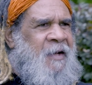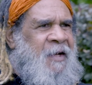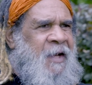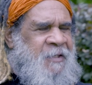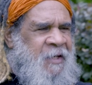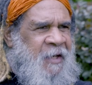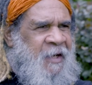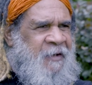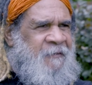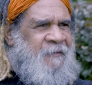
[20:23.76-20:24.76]
I think as a
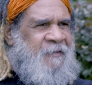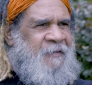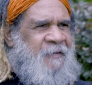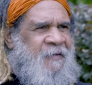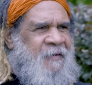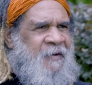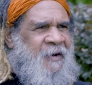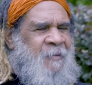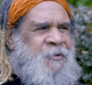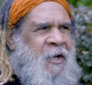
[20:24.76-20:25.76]
collective,
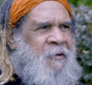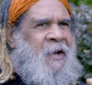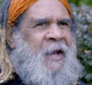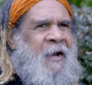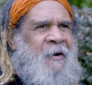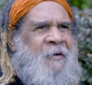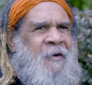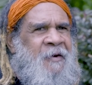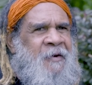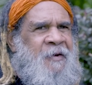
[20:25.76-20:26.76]
sharing our,
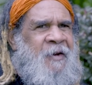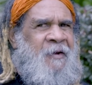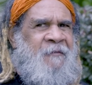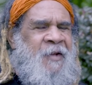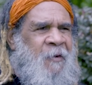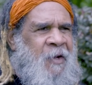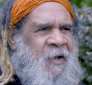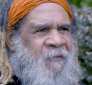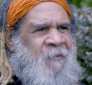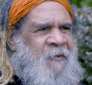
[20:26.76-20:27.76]
you know, even though we
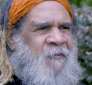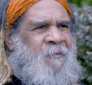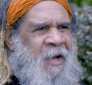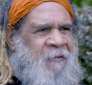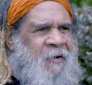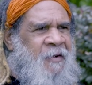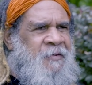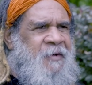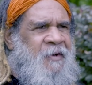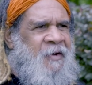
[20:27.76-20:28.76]
come from different
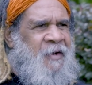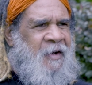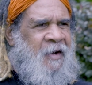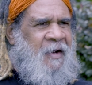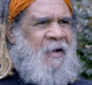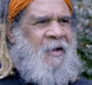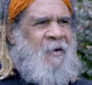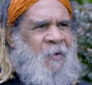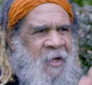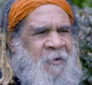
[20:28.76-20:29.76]
backgrounds,
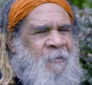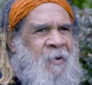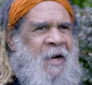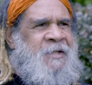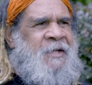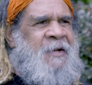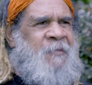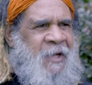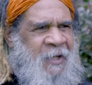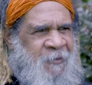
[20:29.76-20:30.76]
we need to embrace that.
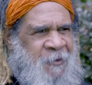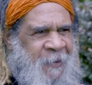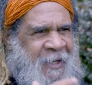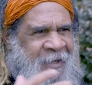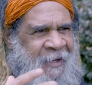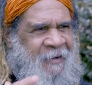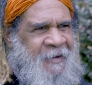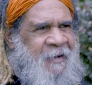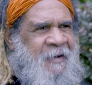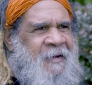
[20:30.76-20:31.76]
We need to respect that,
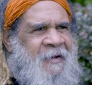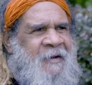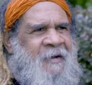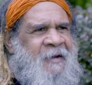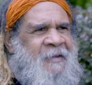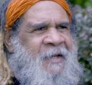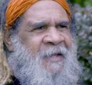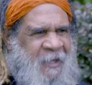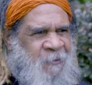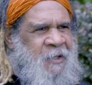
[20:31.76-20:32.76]
and I
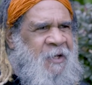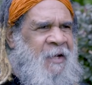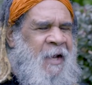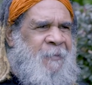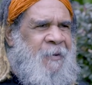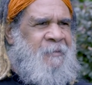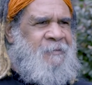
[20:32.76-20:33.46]
think that's what needs to happen.